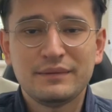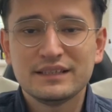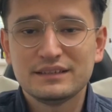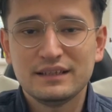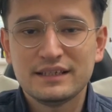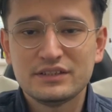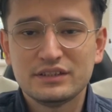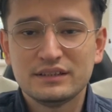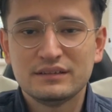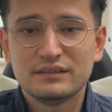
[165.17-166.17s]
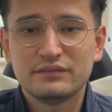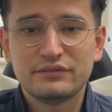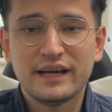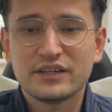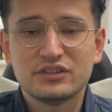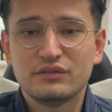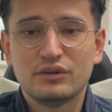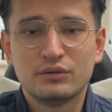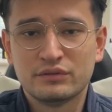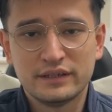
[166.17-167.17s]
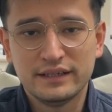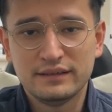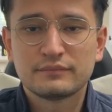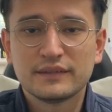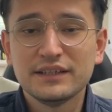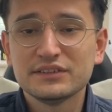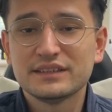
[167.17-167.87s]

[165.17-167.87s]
isolation, fraction of the overhead. Here's the